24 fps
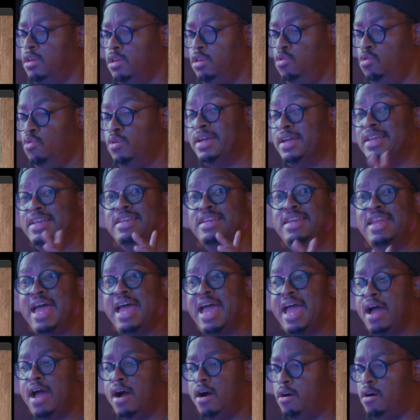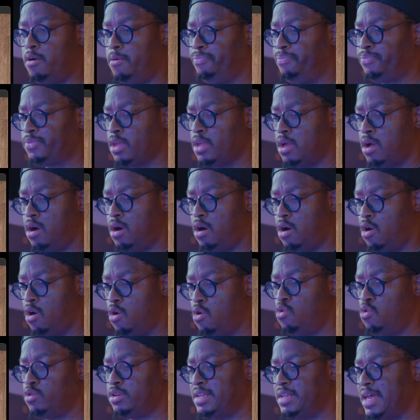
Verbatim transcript: You can now hold